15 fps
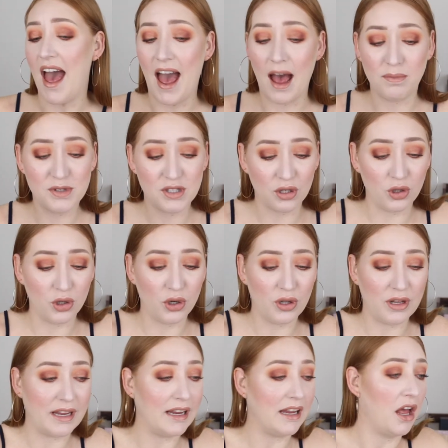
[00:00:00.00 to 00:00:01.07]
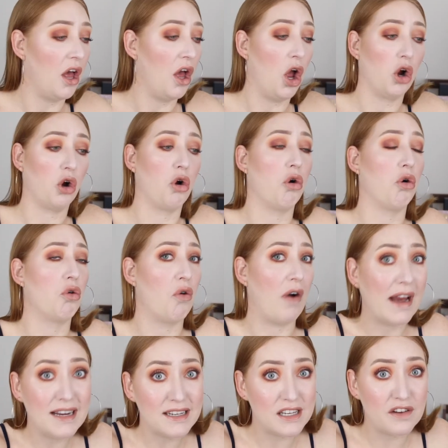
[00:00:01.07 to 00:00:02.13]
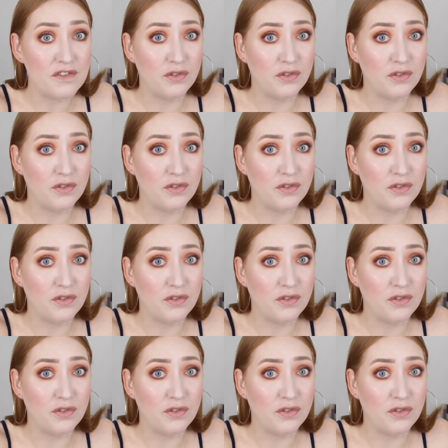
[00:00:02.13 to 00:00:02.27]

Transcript: Absolutely crazy